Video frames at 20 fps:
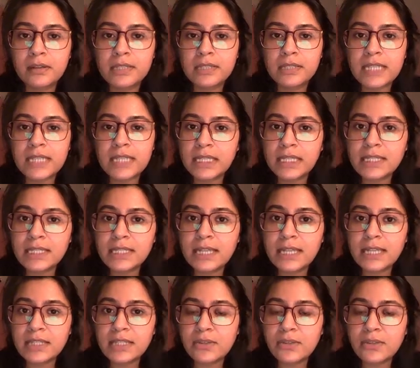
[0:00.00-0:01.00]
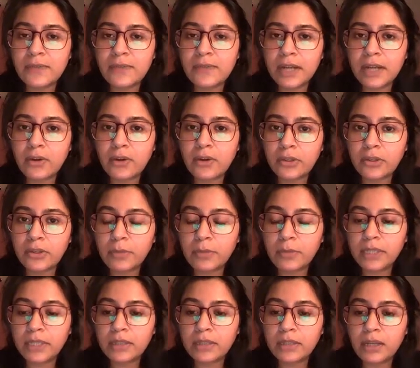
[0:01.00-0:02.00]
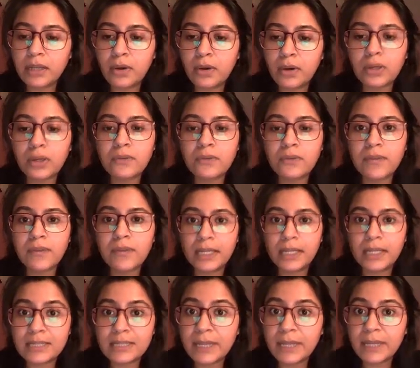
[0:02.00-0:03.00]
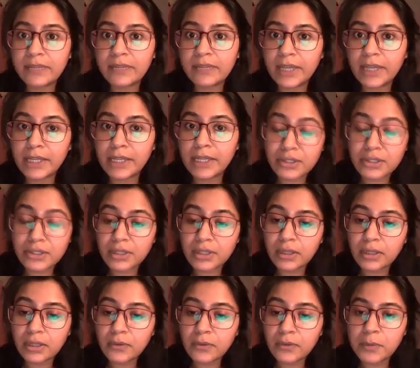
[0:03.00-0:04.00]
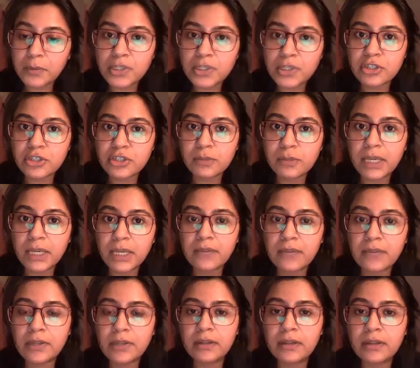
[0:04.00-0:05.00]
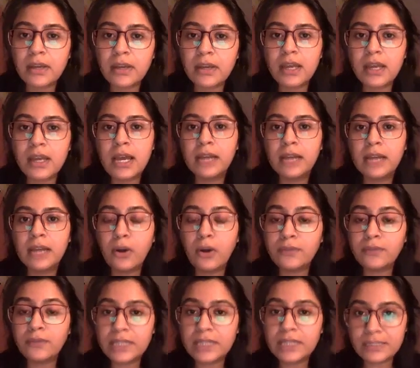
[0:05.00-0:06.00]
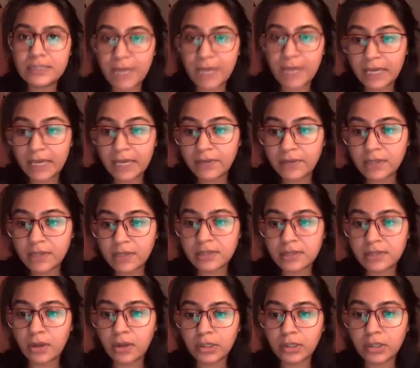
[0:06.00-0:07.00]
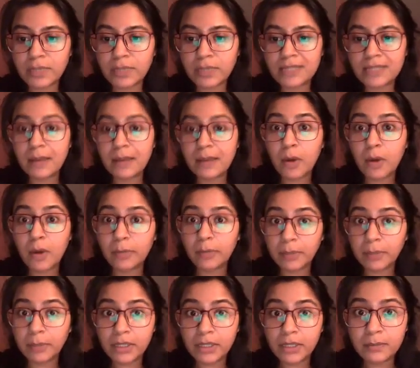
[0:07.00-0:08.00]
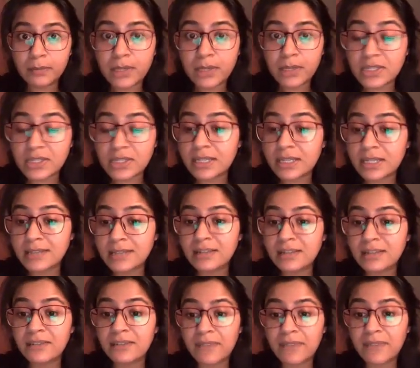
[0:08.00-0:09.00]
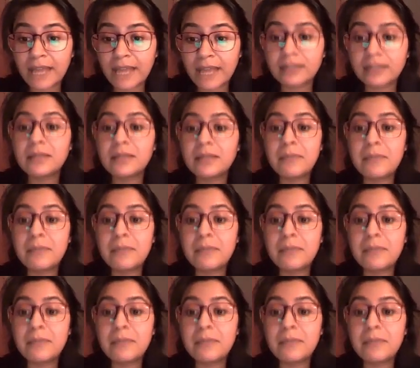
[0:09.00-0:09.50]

Studies done so far document a lot of unexplained variation in oviposition behavior, and often this behavior is thought to be suboptimal because it doesn't reflect the